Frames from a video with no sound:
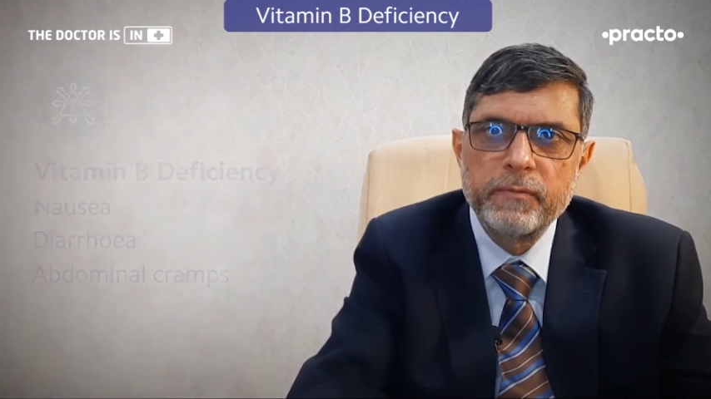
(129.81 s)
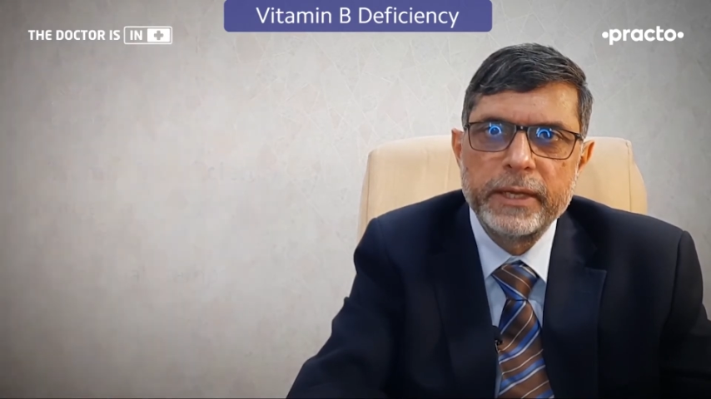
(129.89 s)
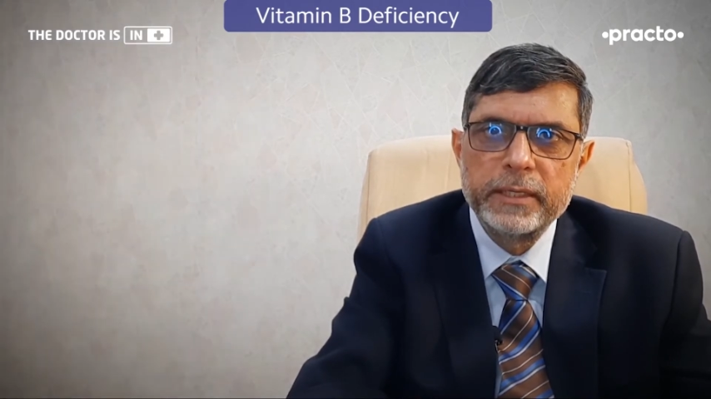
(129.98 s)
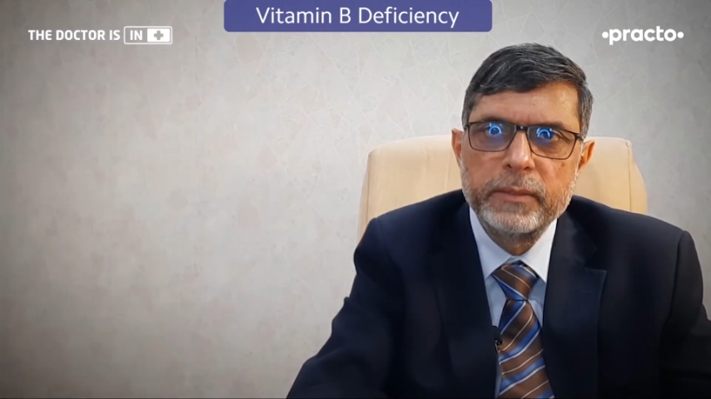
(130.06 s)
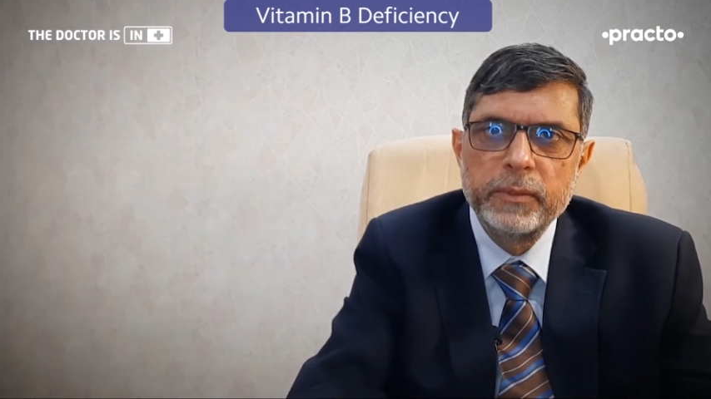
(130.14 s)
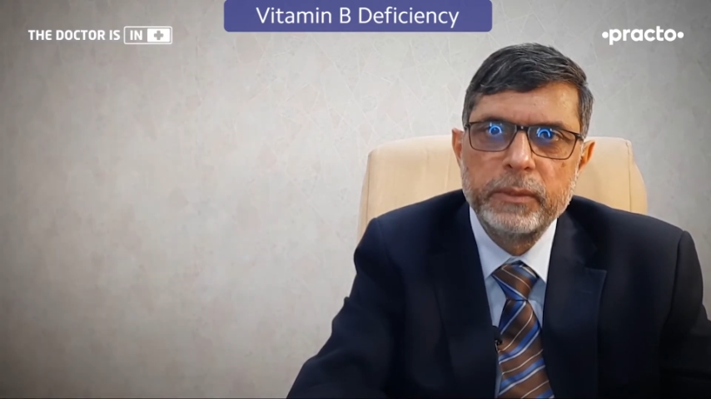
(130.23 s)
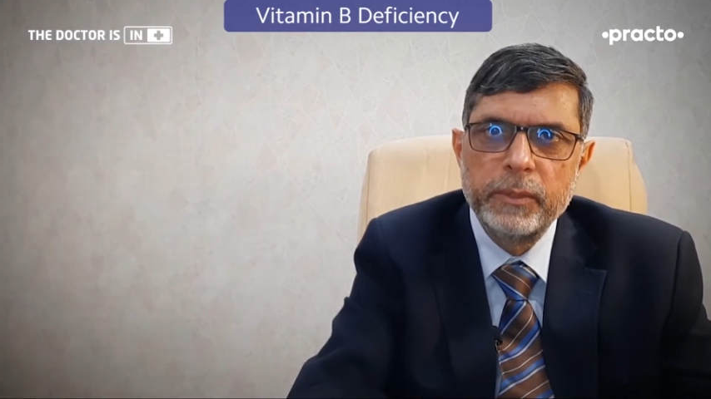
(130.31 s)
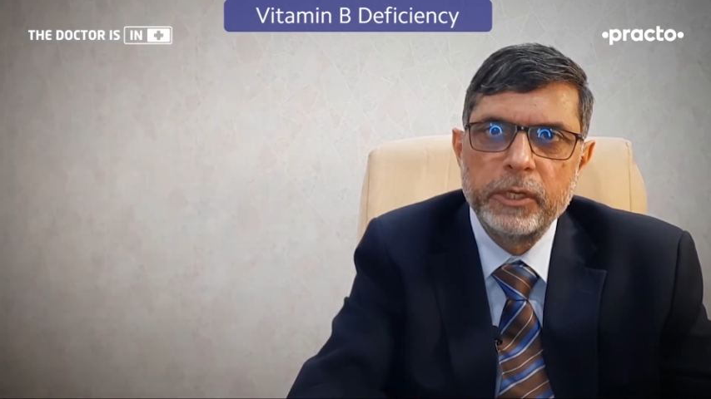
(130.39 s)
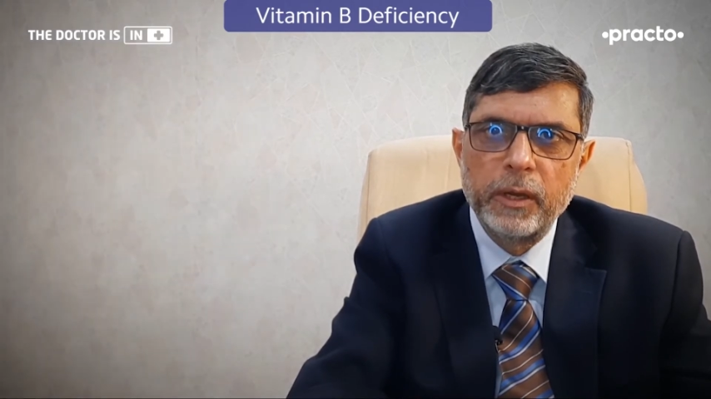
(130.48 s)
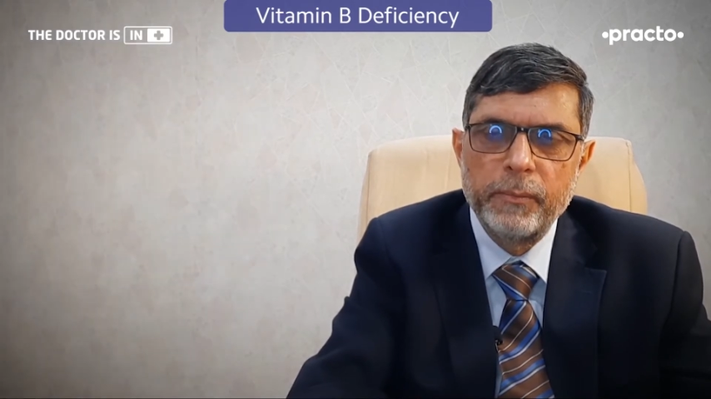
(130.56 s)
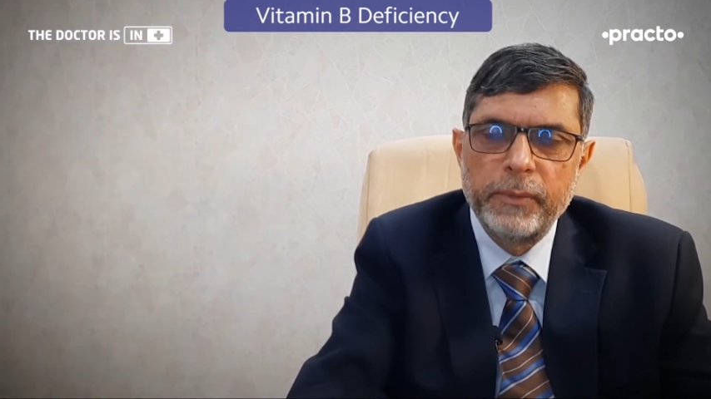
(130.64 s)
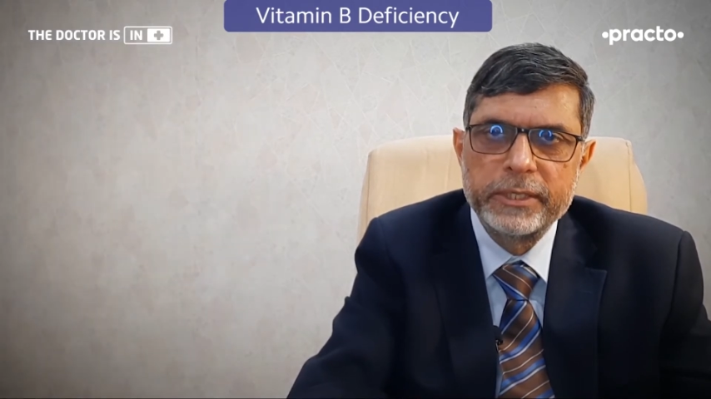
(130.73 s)
vitamin B
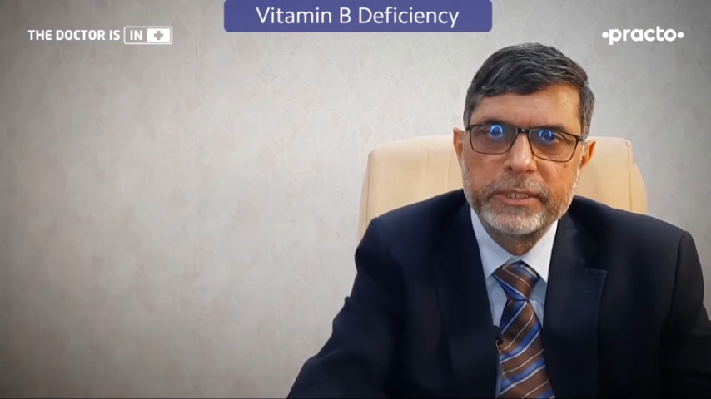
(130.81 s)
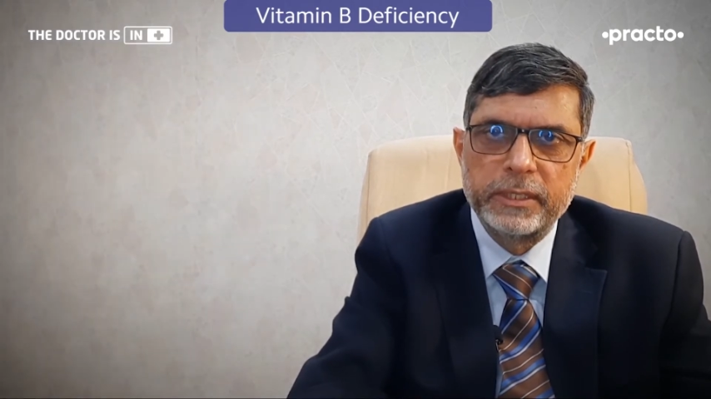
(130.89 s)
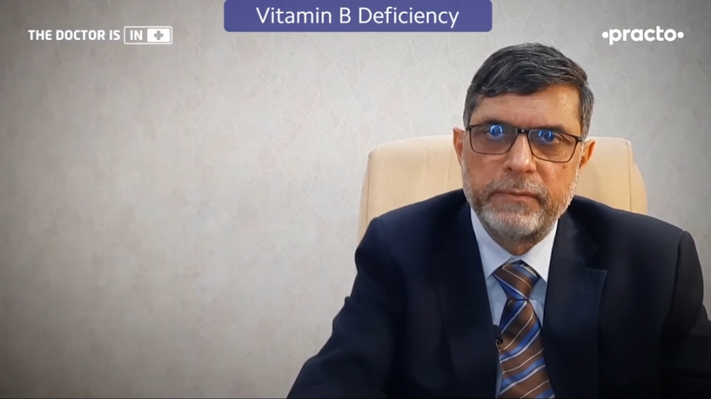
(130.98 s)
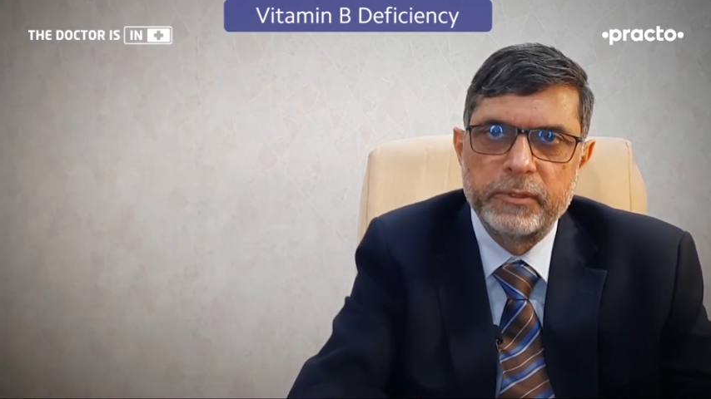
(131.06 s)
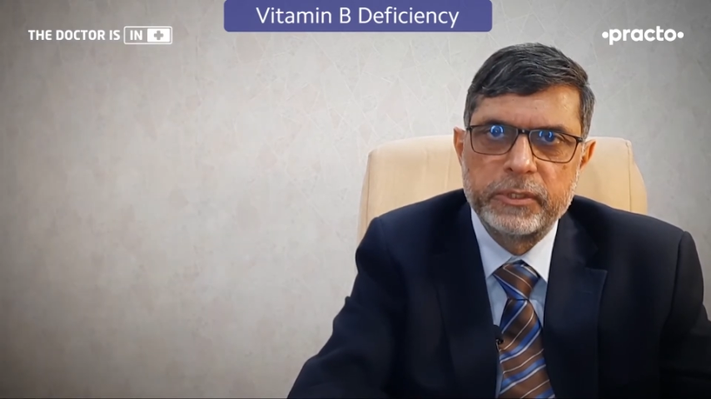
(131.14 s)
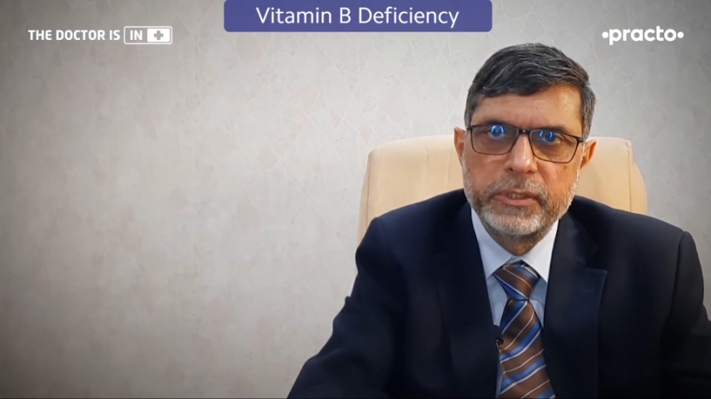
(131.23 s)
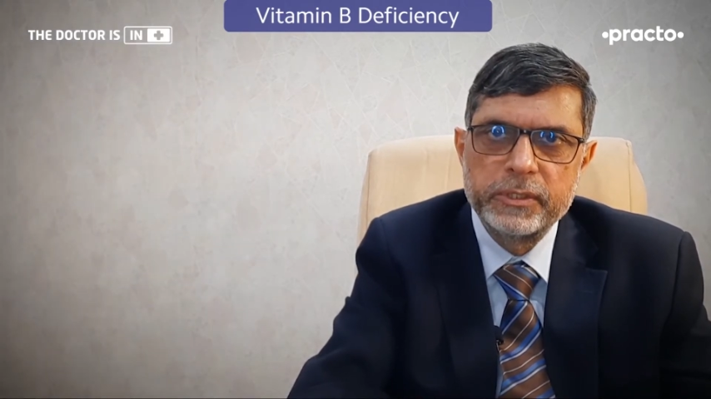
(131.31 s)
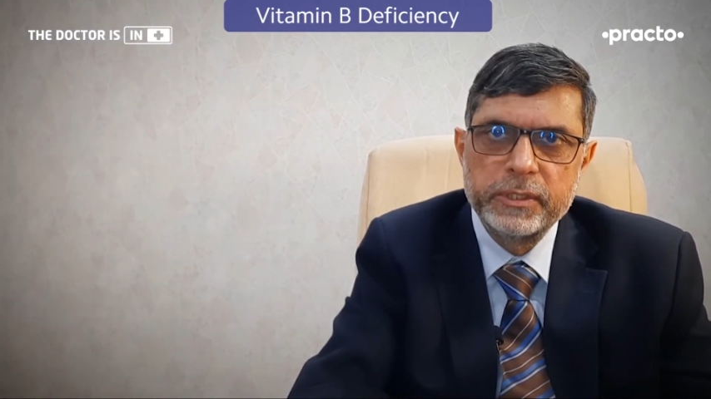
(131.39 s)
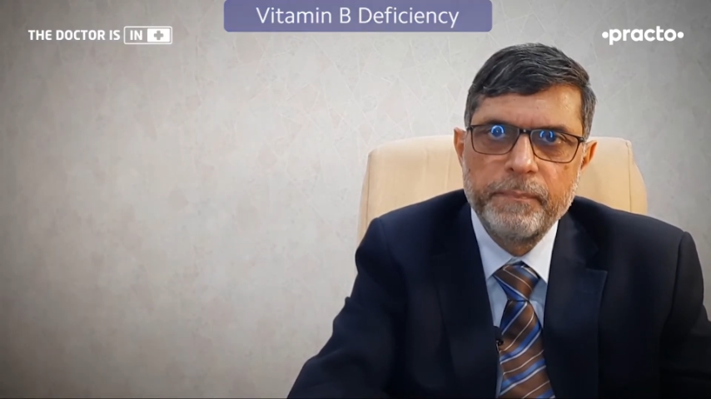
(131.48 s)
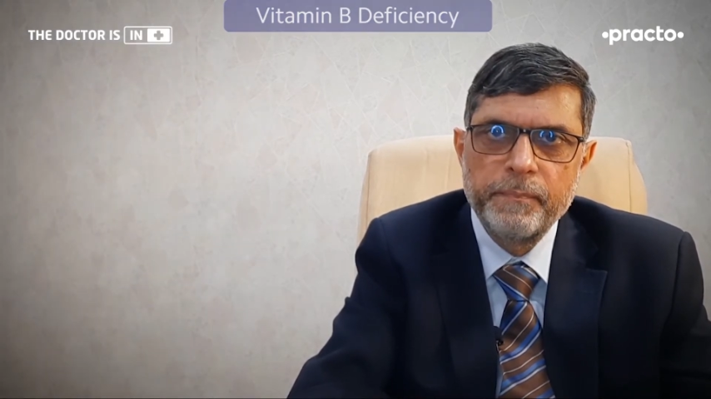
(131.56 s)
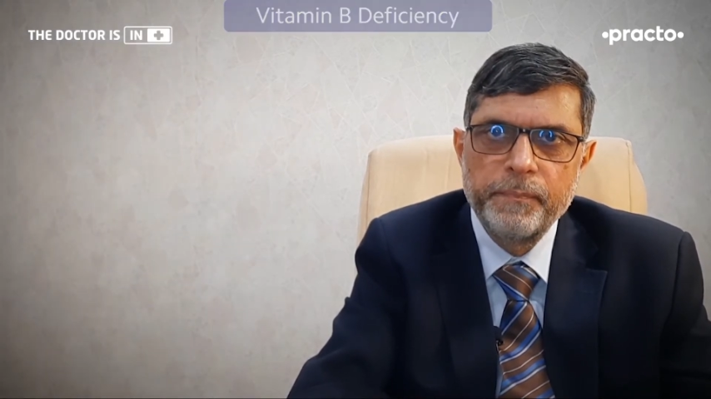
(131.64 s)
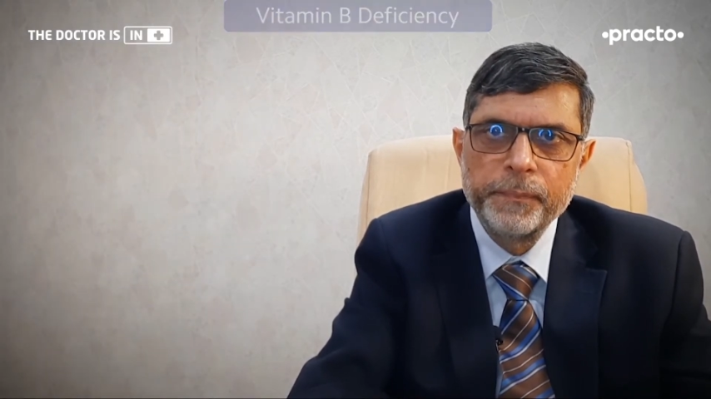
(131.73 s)
complex deficiency,